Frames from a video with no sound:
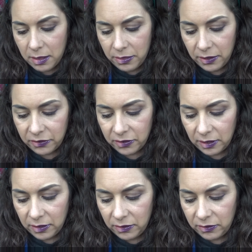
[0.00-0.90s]
This
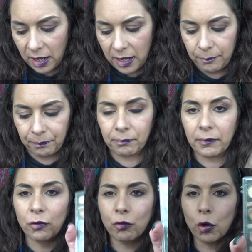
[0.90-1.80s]
is
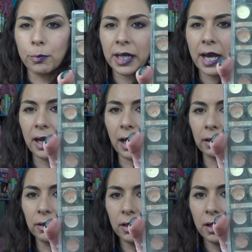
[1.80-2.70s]

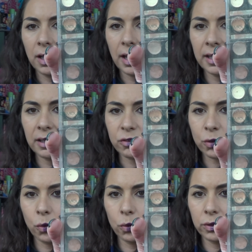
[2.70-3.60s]
Derma-colour and it's
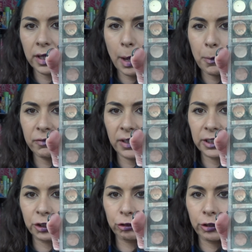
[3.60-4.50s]
called
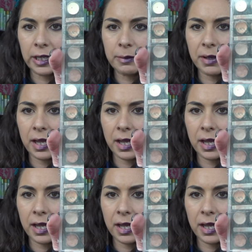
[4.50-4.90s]
Camouflage Cream,